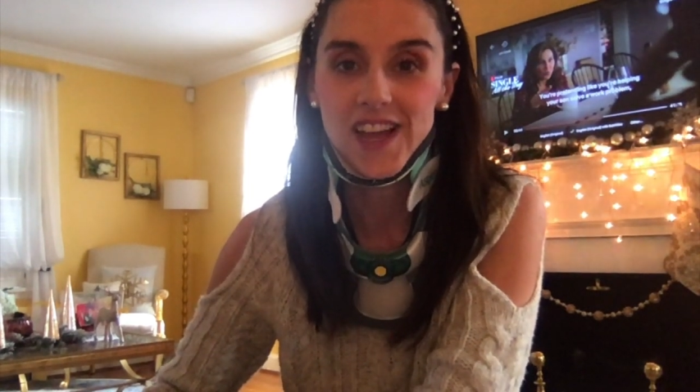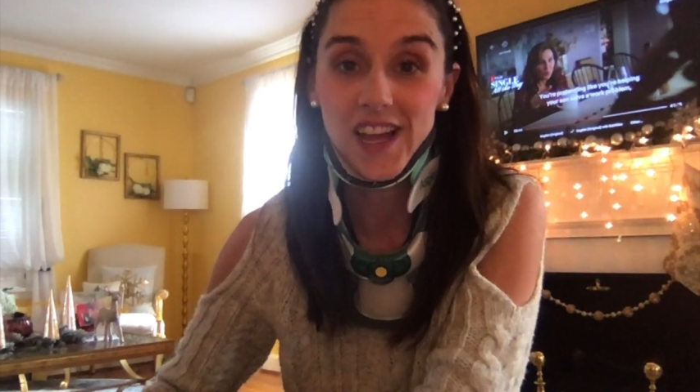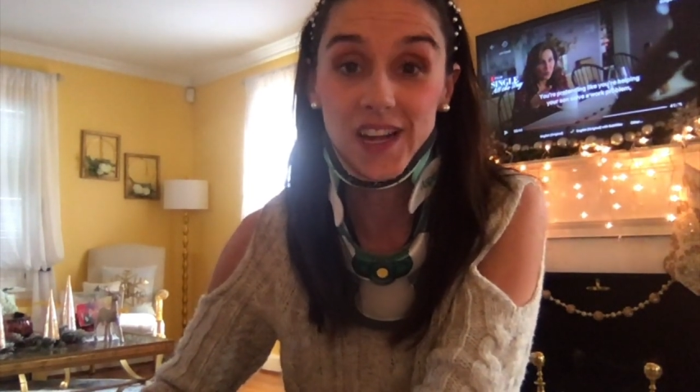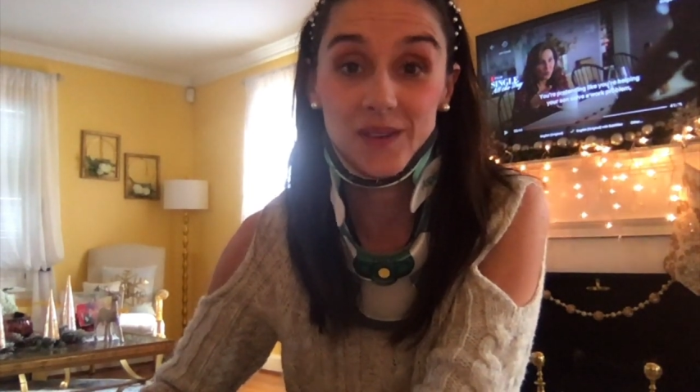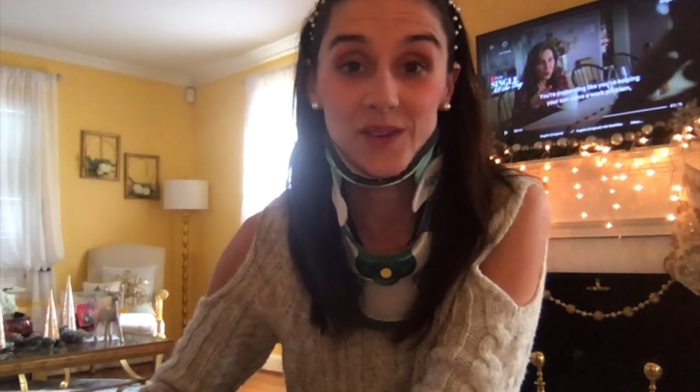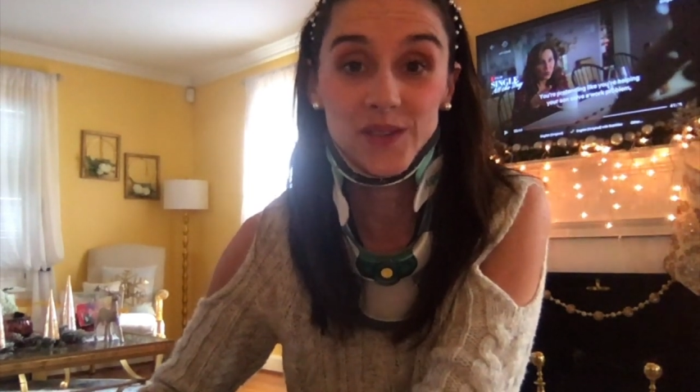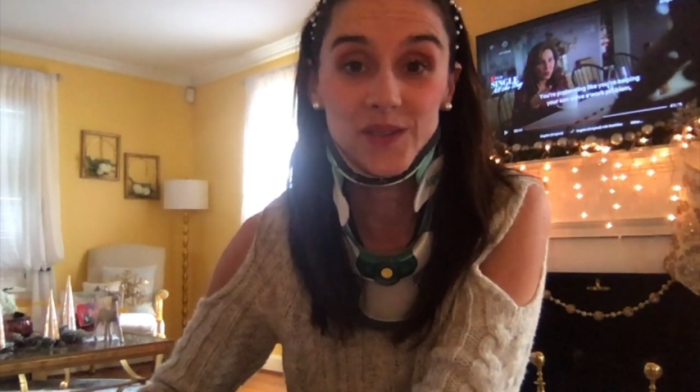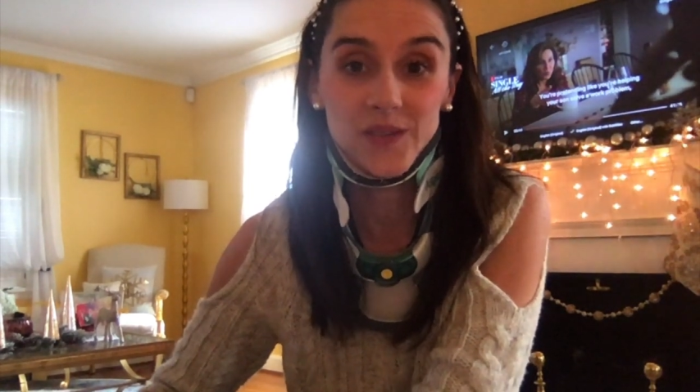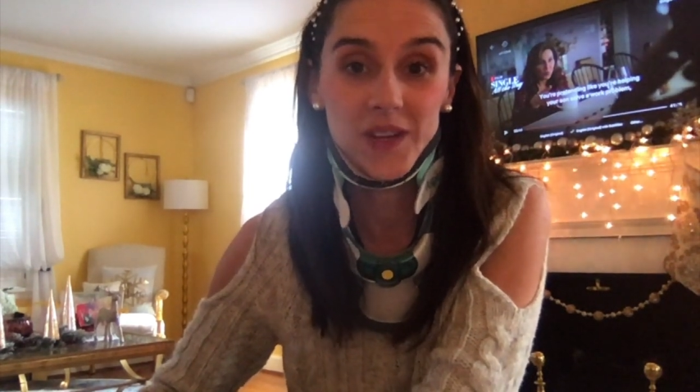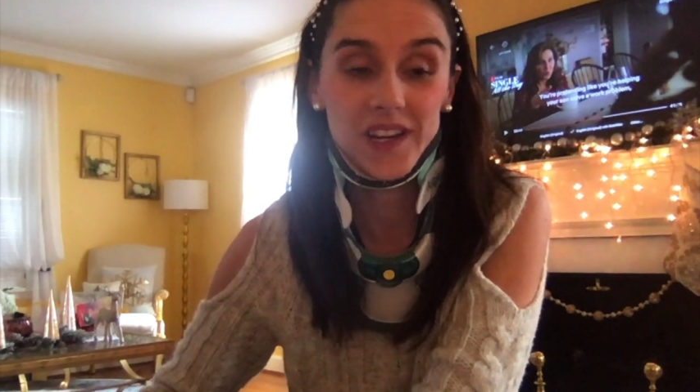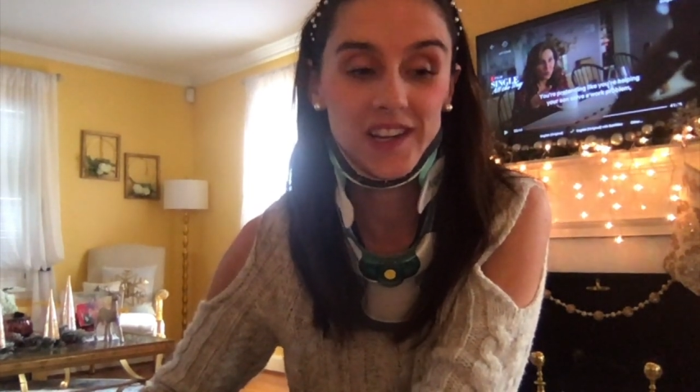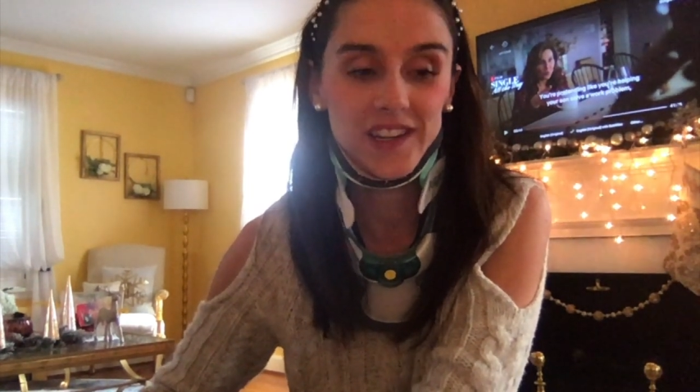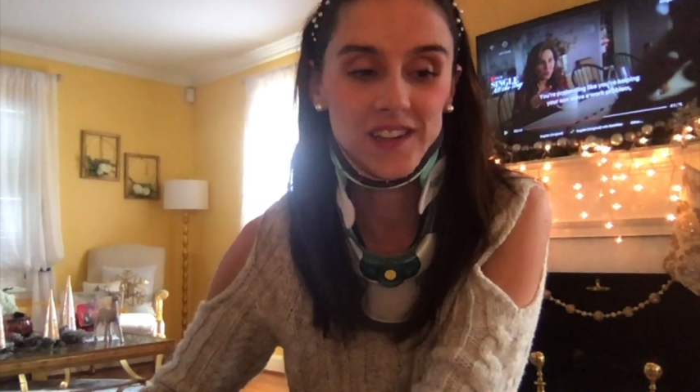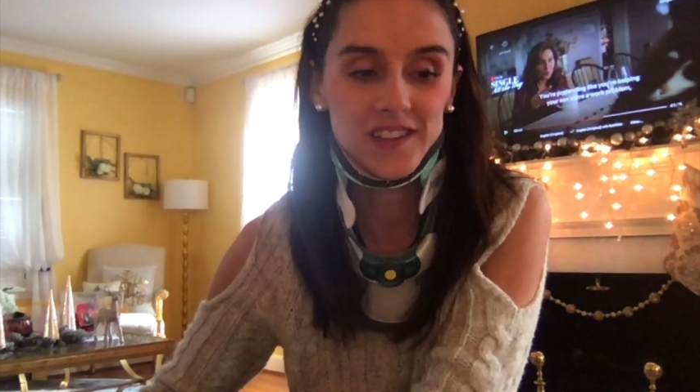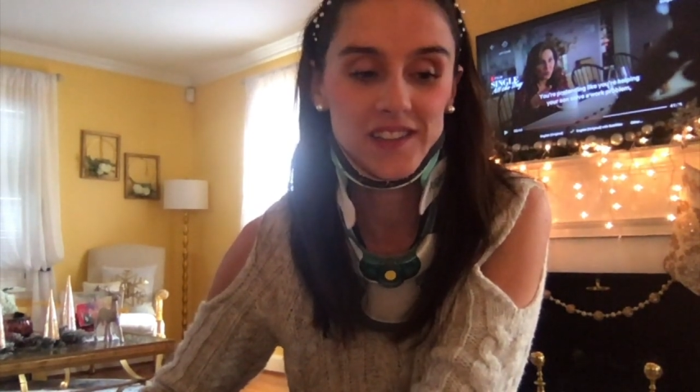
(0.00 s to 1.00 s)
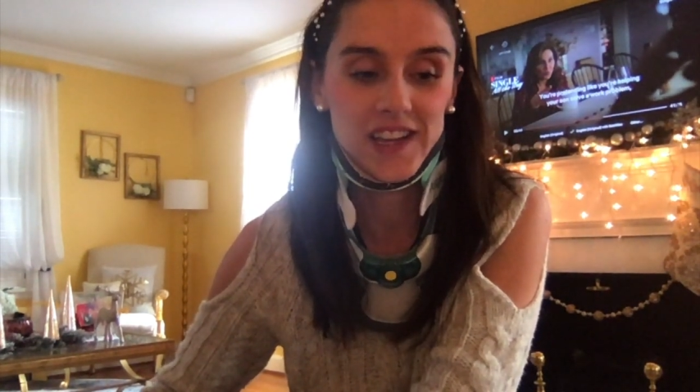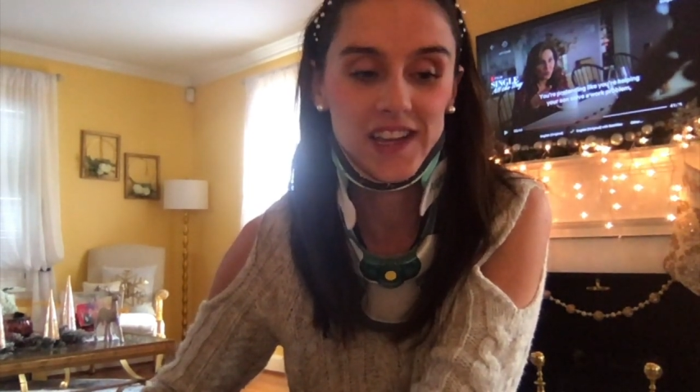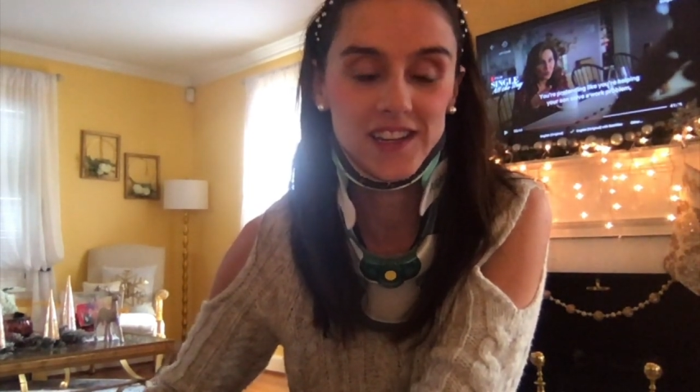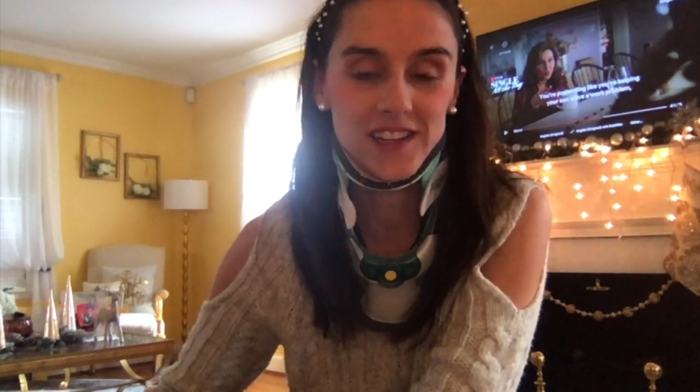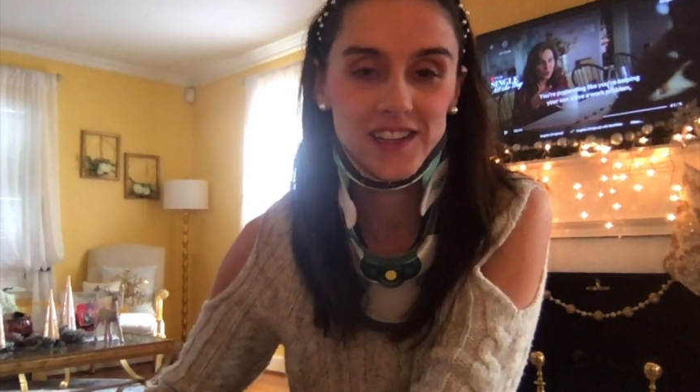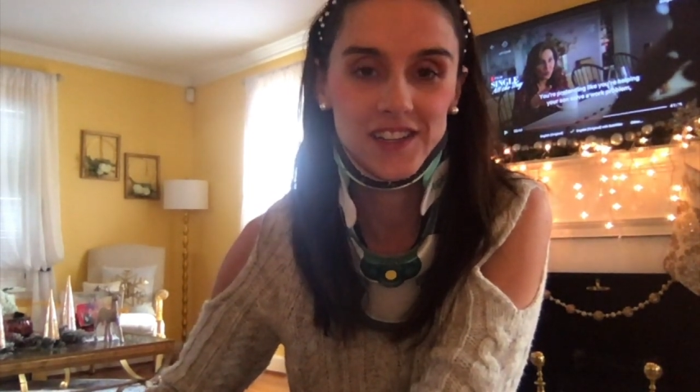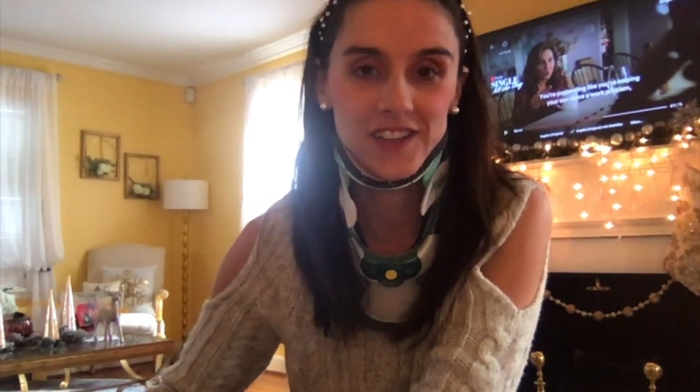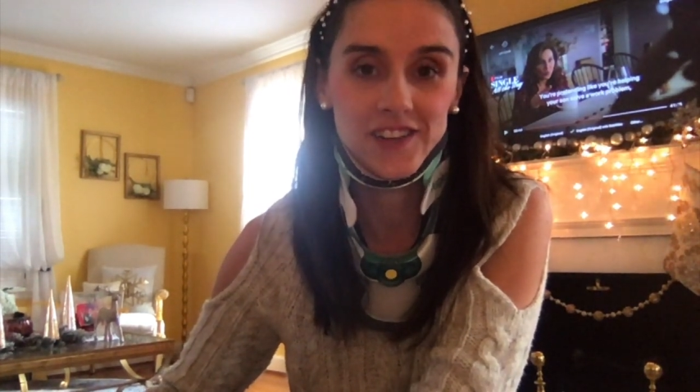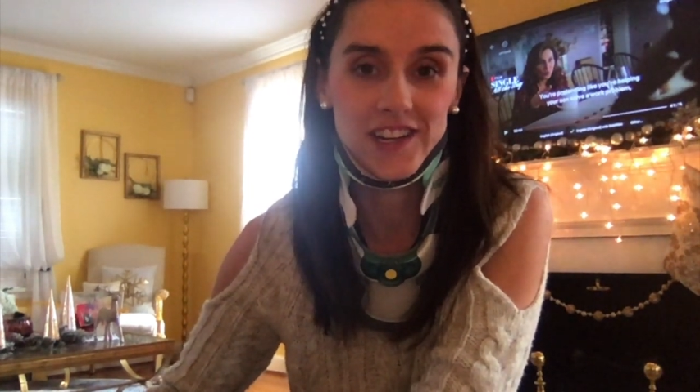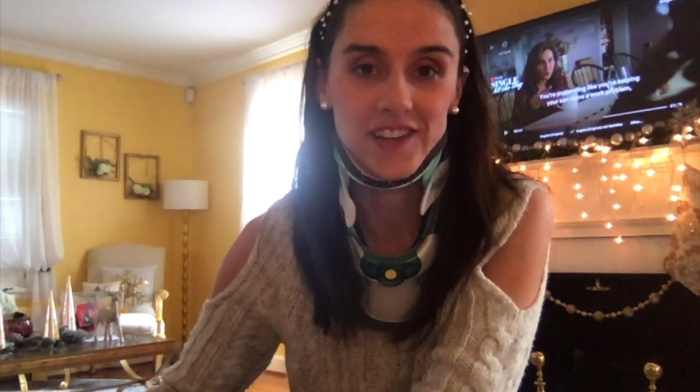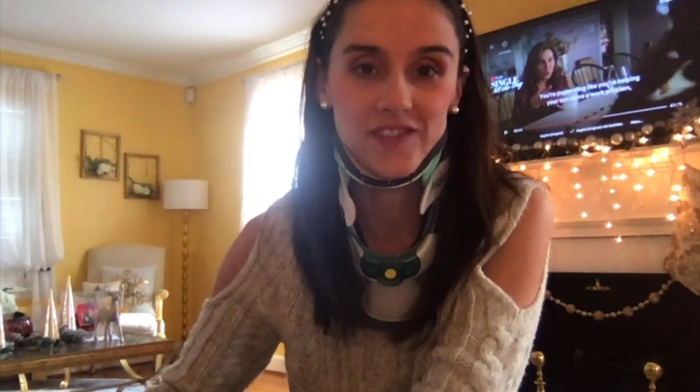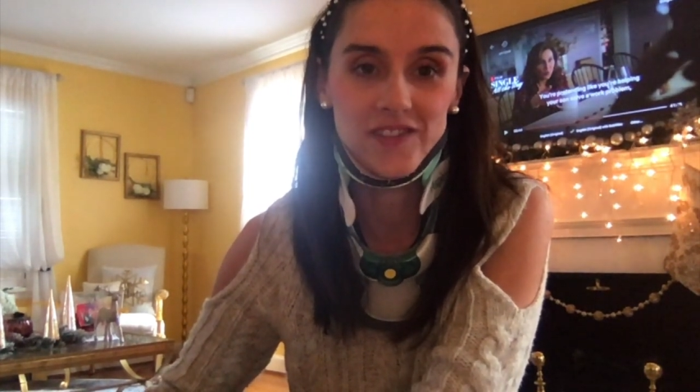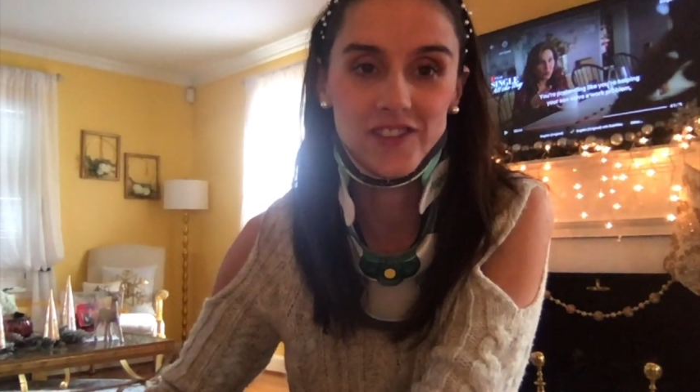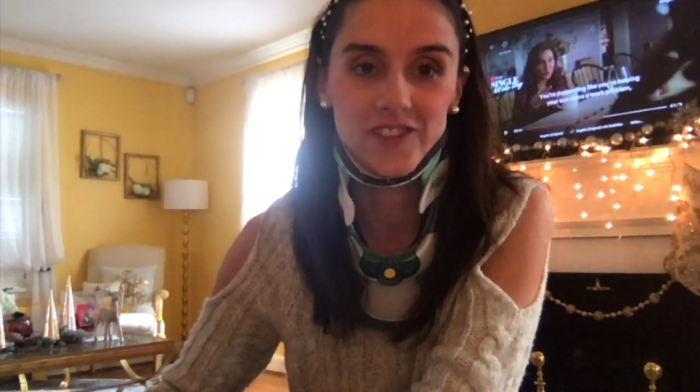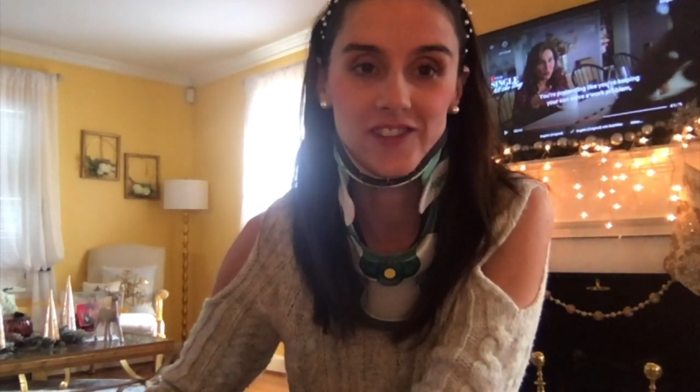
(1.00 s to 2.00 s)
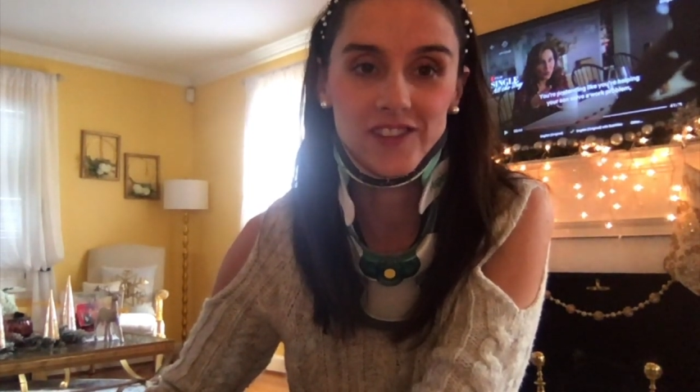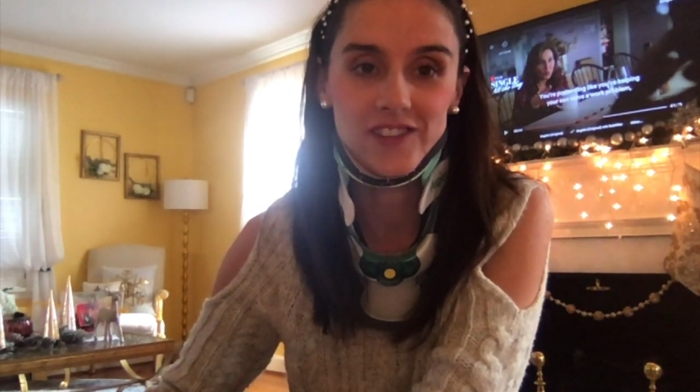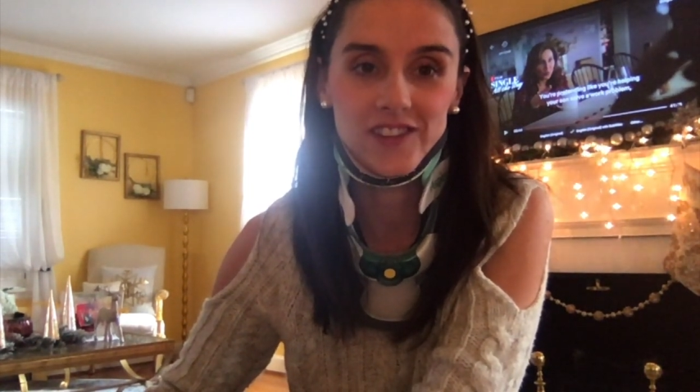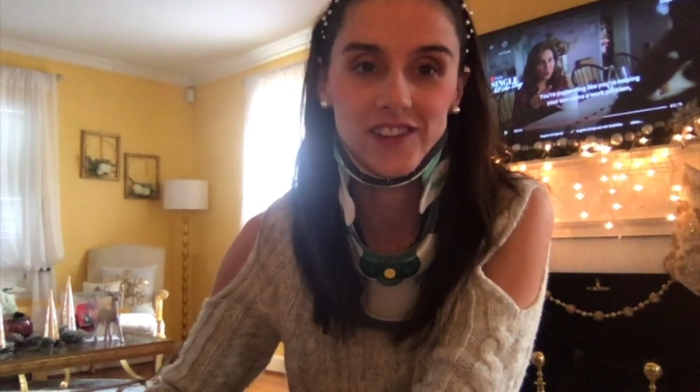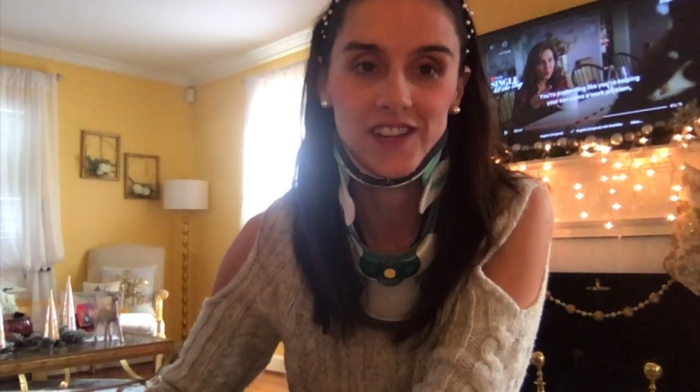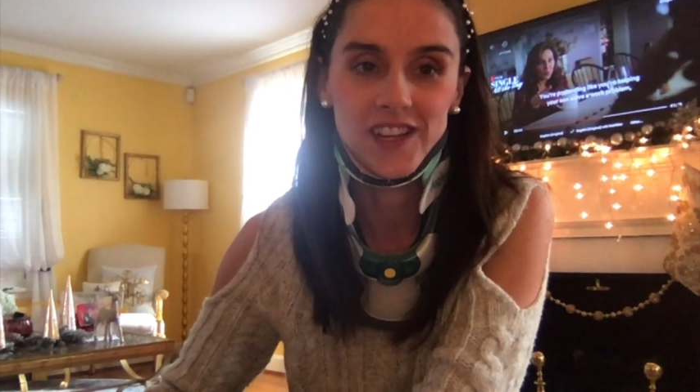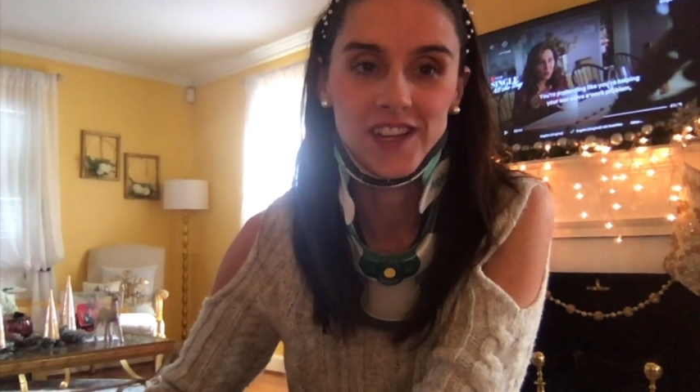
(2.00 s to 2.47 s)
I'm just very excited and grateful.